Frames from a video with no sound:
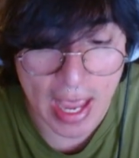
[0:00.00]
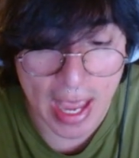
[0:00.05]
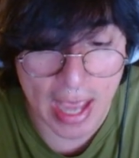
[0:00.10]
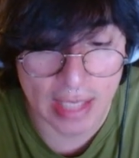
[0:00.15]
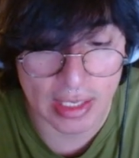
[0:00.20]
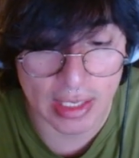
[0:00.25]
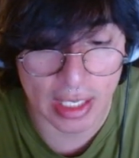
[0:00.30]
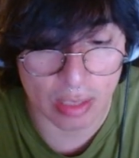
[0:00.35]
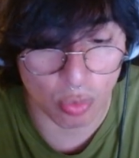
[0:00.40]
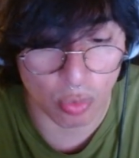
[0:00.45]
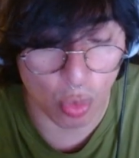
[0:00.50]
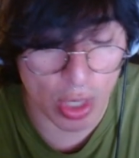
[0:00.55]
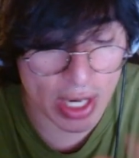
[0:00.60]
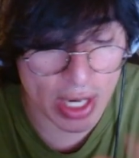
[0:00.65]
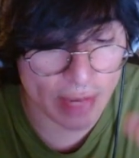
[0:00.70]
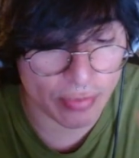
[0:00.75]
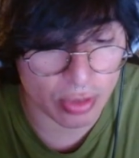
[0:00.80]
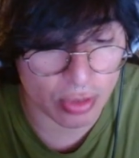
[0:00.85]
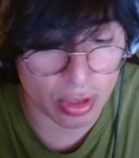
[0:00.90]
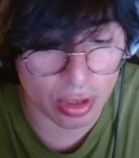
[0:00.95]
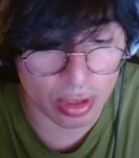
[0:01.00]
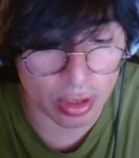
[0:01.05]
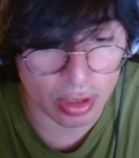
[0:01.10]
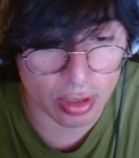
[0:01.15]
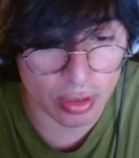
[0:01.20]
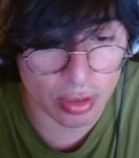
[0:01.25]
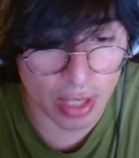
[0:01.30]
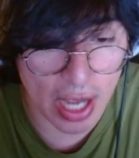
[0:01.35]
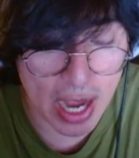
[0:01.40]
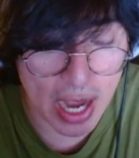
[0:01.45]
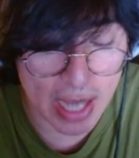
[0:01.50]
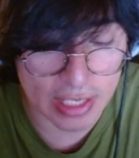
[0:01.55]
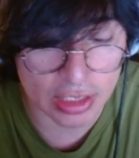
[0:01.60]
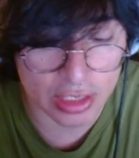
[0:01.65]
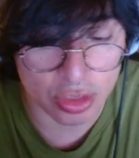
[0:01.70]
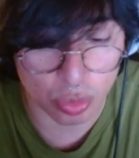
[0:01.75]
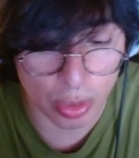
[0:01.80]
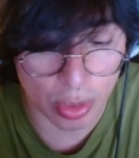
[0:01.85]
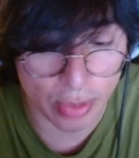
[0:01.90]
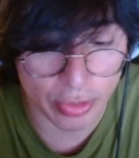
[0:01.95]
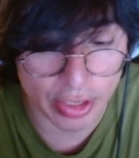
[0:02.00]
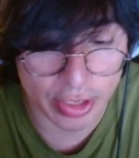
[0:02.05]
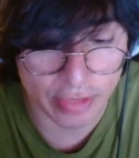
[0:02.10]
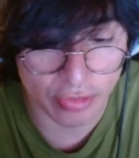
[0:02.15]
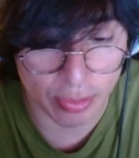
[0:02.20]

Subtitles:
and then whatever the highest rarity